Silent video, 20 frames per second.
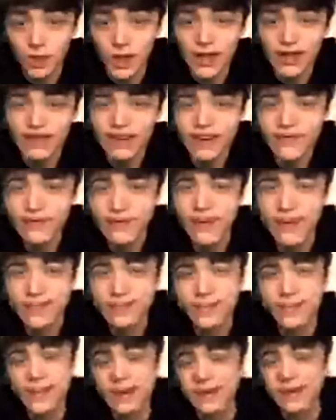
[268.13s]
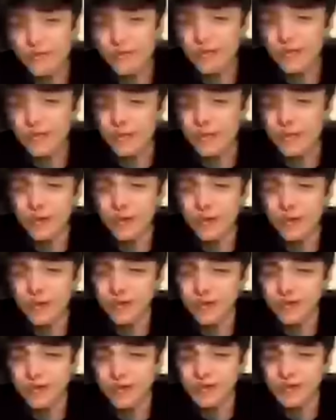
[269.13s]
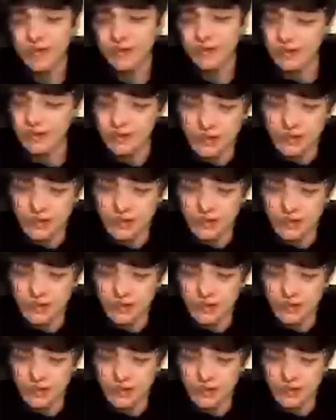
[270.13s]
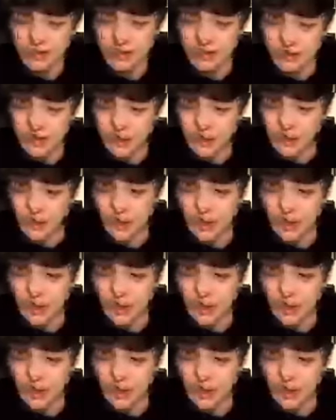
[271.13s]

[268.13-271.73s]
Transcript: I did have plans, but then I didn't feel like going anywhere, so I just didn't know.